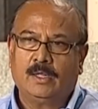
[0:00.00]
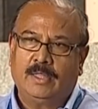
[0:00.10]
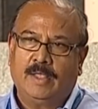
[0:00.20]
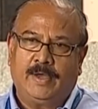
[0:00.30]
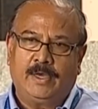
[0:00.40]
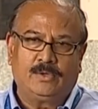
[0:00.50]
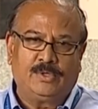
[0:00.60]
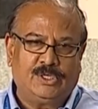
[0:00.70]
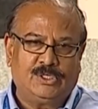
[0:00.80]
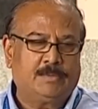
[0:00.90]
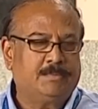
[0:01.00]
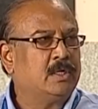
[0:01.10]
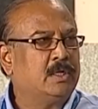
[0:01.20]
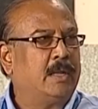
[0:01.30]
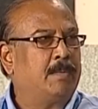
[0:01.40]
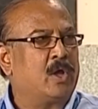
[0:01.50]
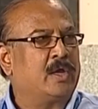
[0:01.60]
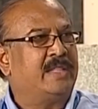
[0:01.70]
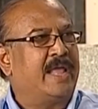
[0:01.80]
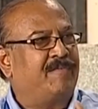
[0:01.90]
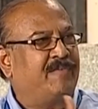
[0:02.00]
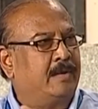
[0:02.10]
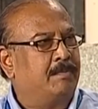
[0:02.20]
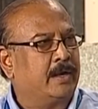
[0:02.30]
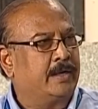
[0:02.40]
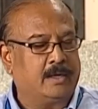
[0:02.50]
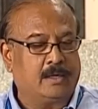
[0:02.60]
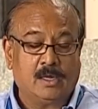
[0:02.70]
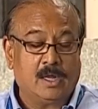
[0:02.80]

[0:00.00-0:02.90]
They went to Egypt, they're blocking the African market.